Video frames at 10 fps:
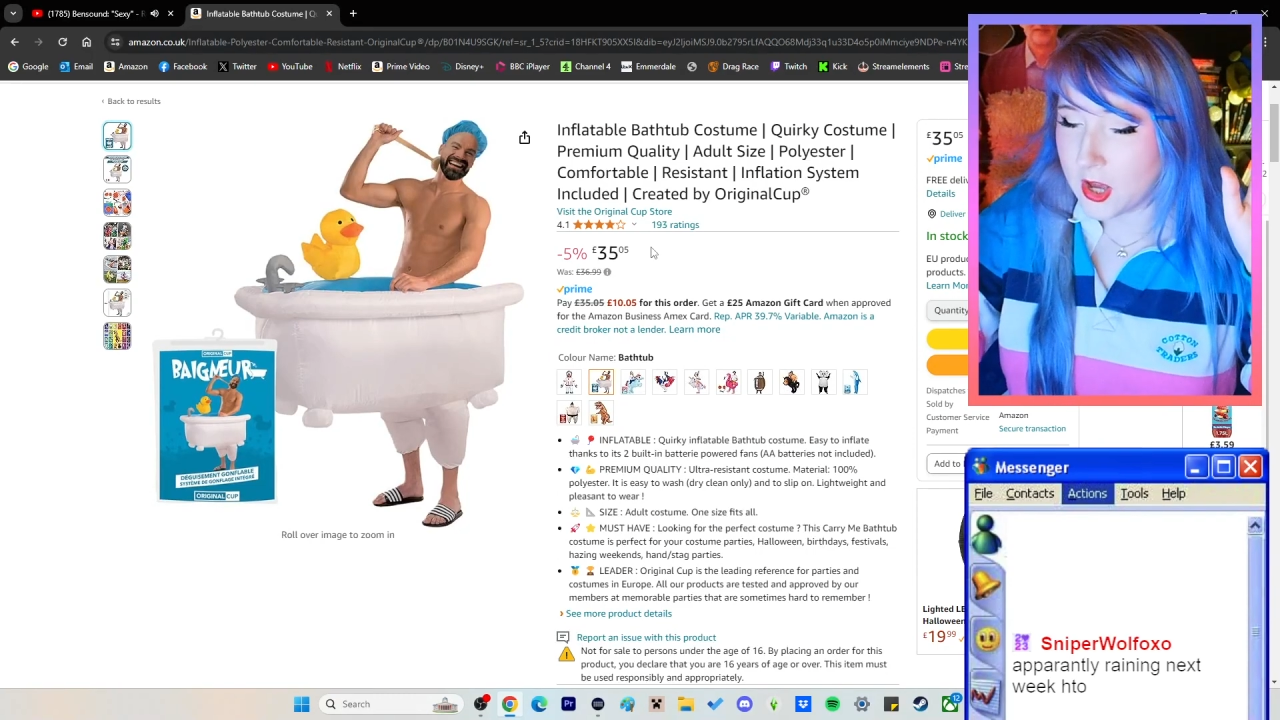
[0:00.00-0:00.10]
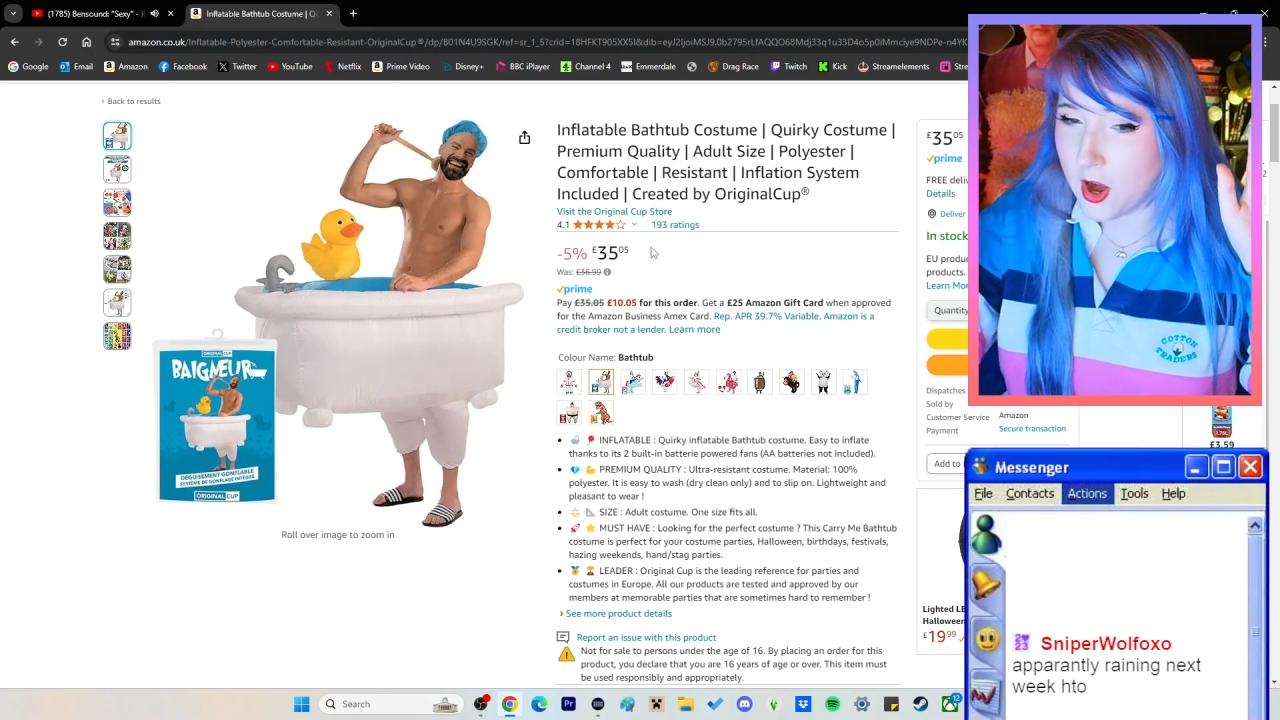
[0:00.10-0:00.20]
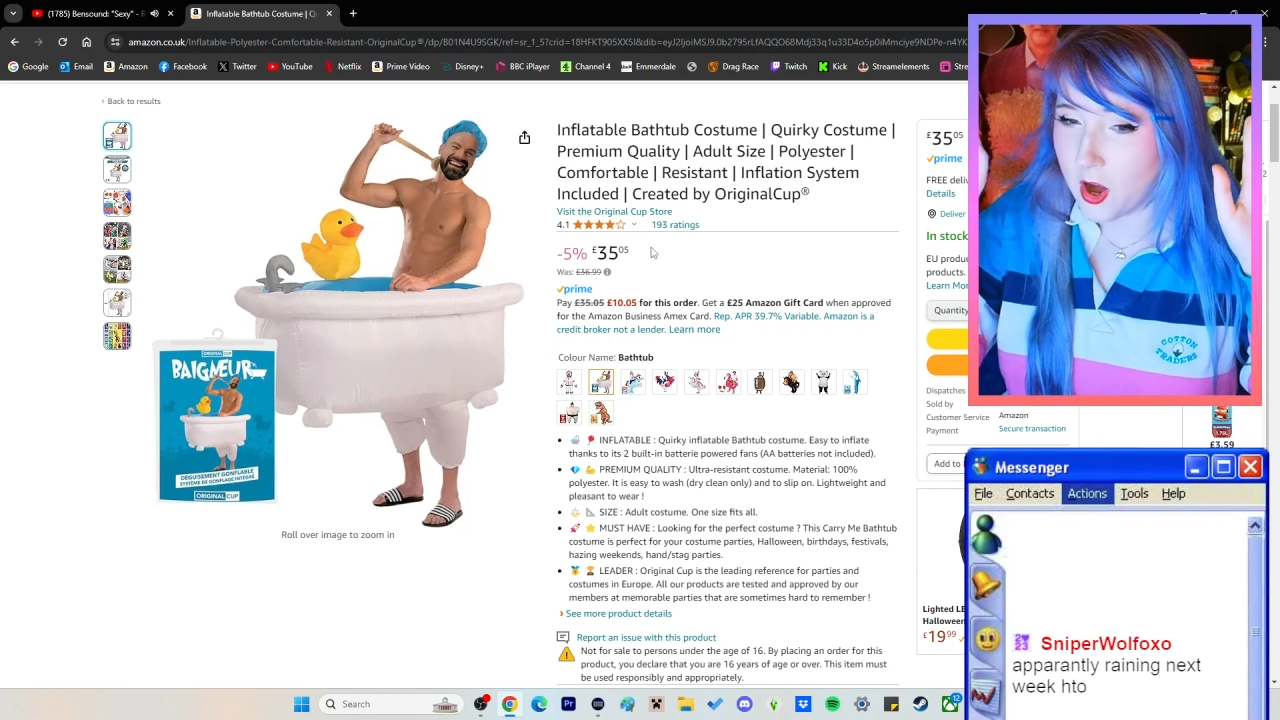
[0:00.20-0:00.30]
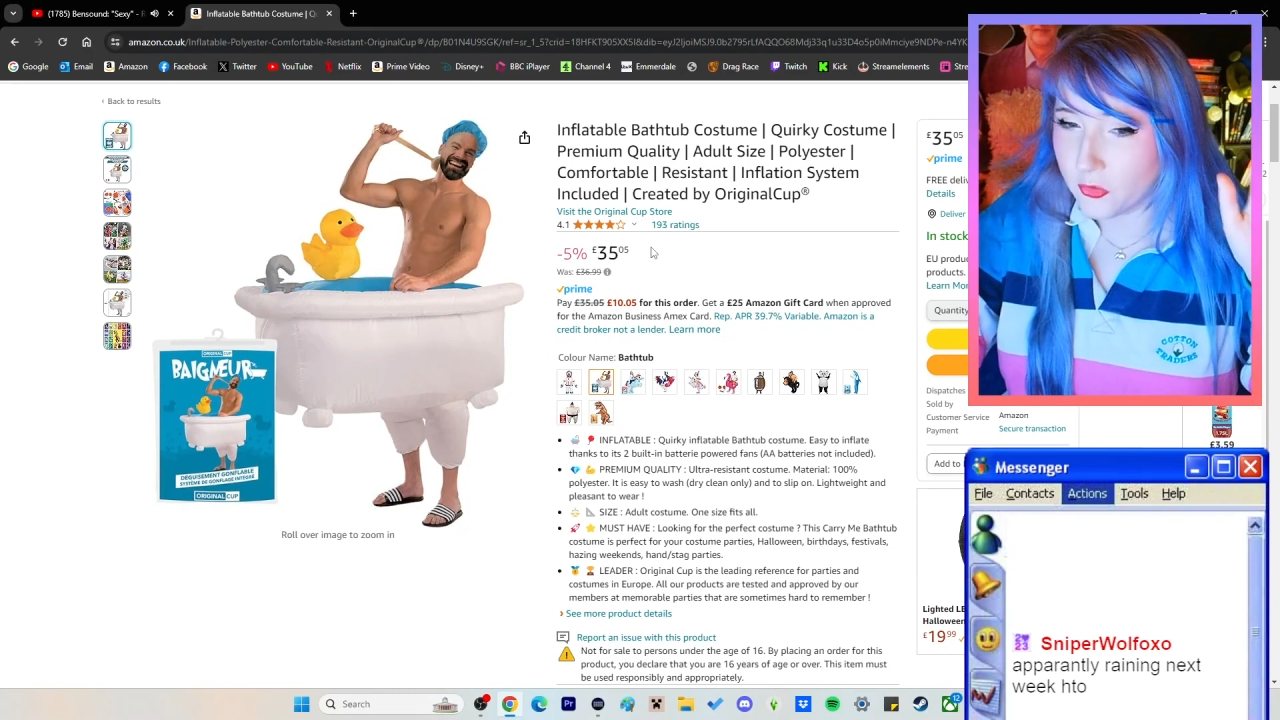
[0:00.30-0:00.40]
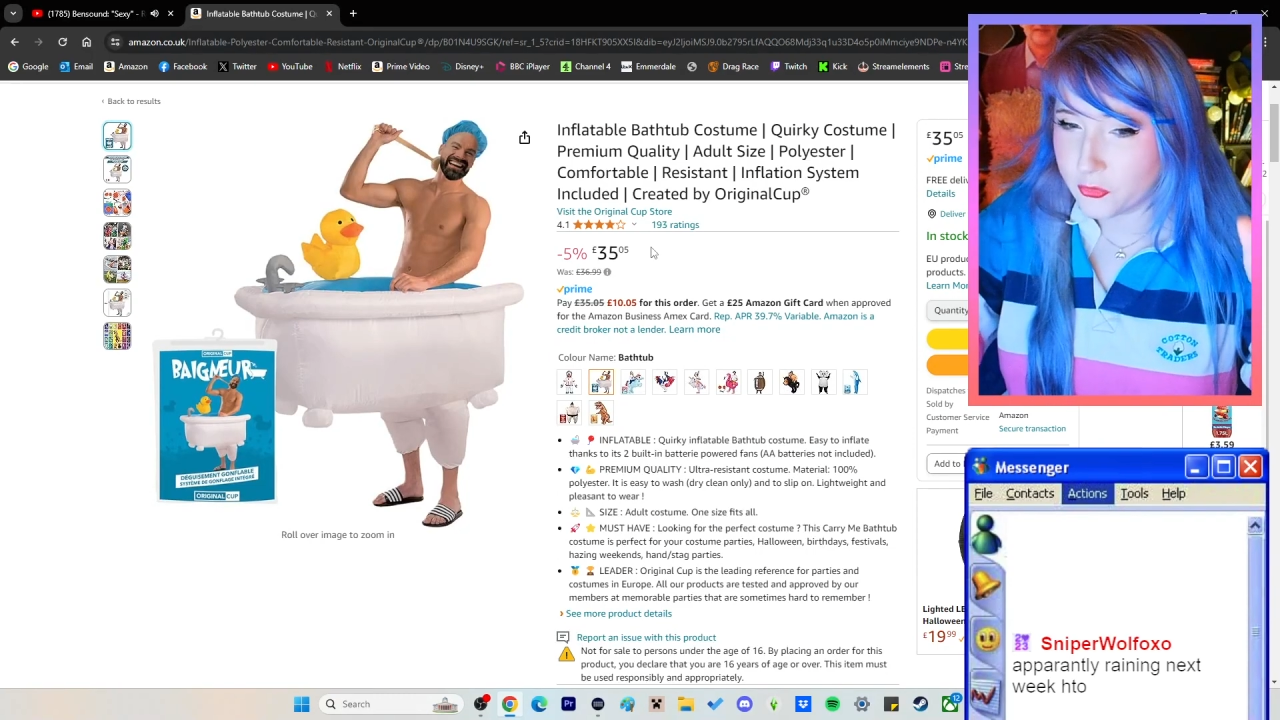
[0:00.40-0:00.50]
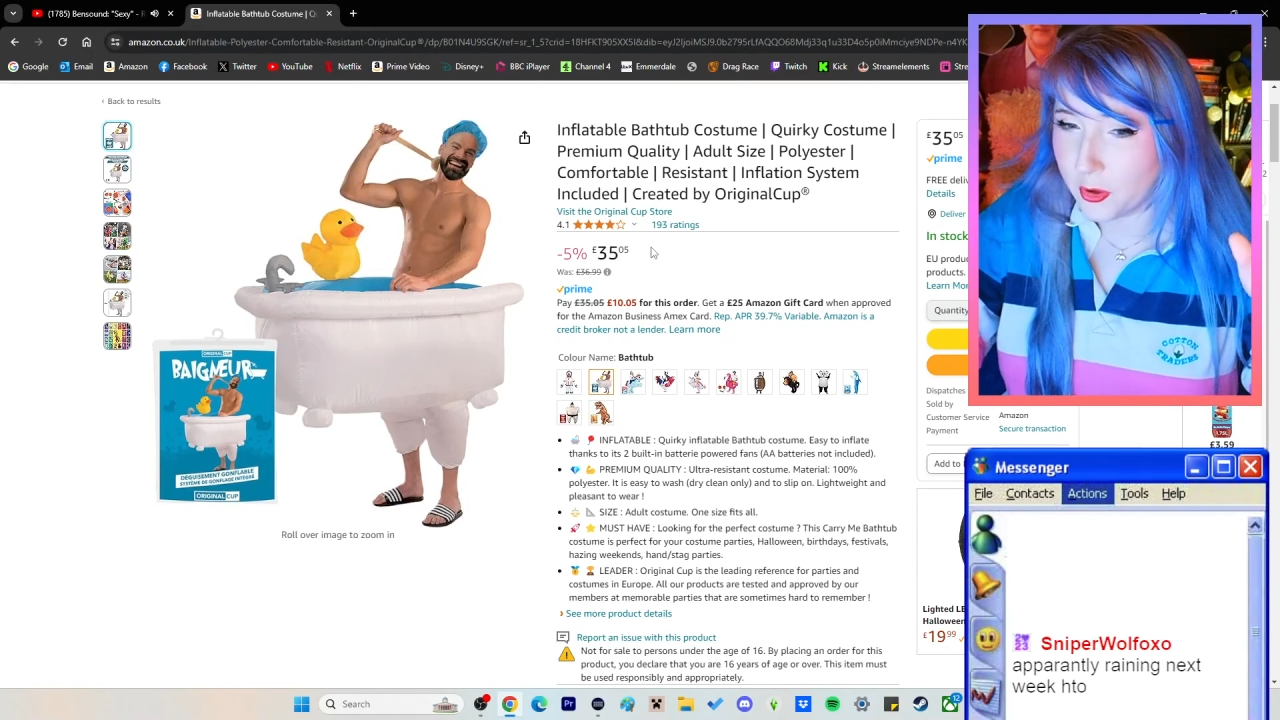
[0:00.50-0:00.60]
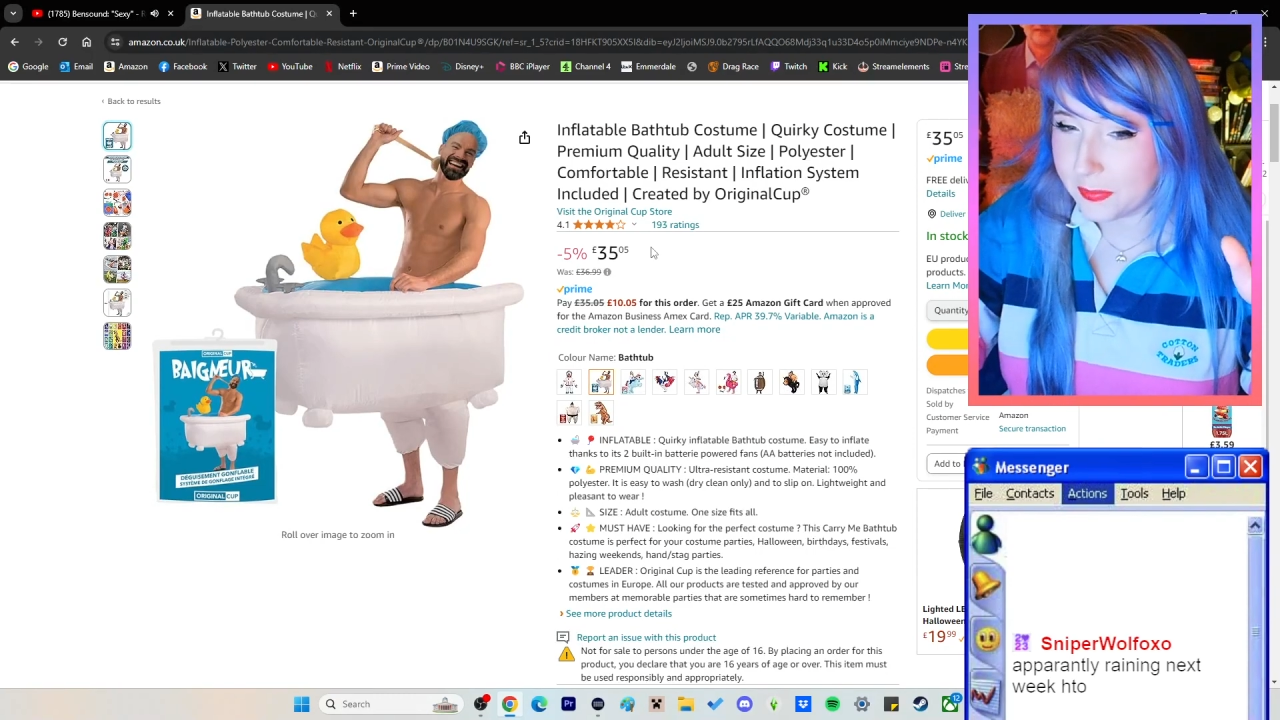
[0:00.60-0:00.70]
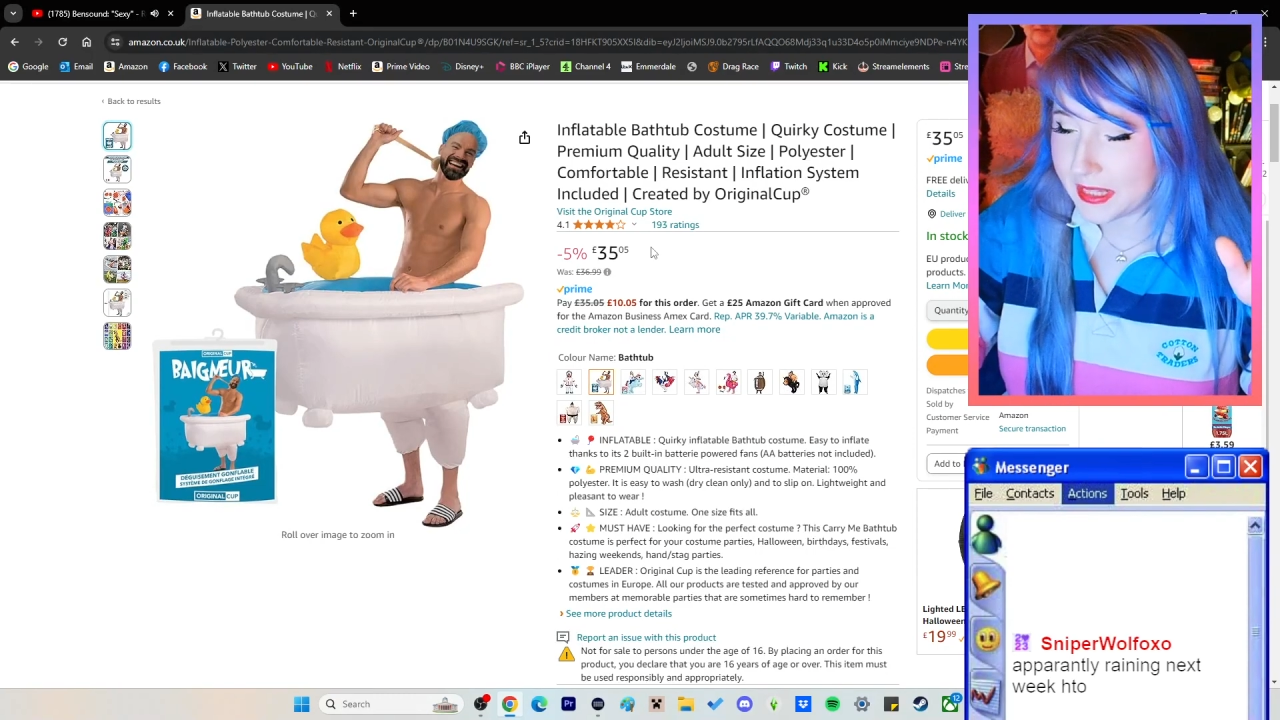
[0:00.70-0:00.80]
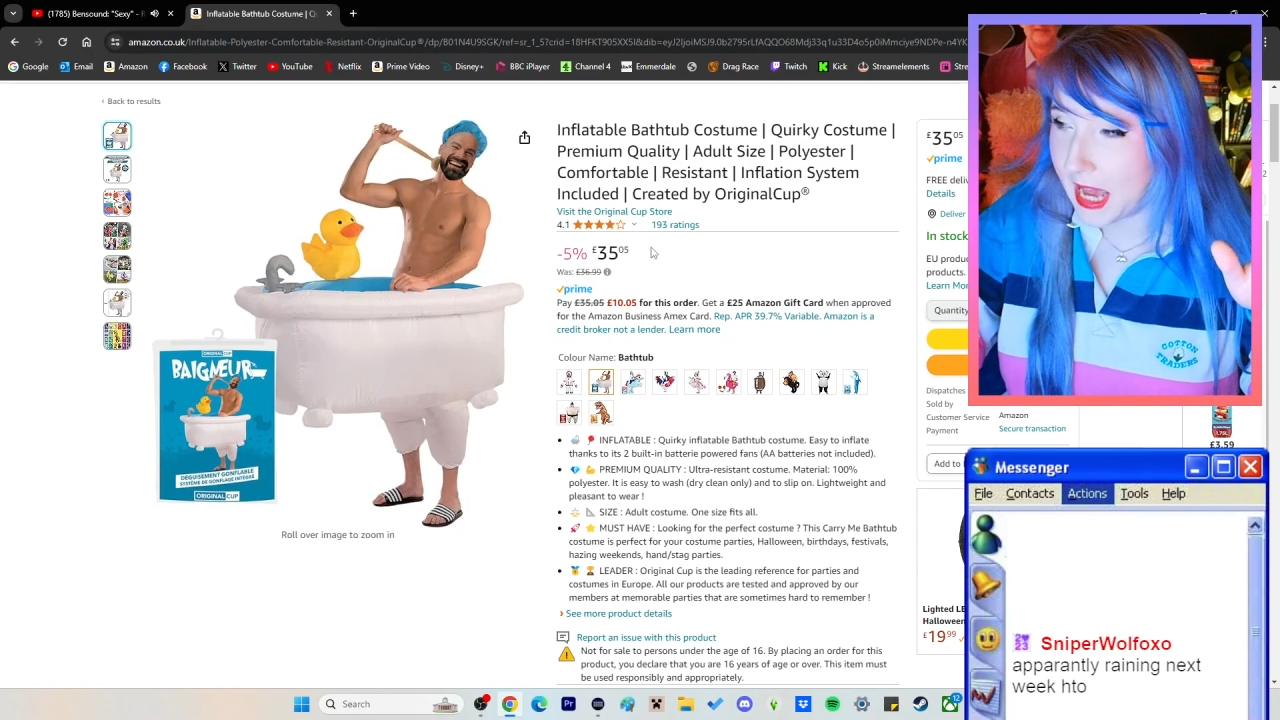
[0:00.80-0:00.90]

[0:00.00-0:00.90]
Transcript: hot tubs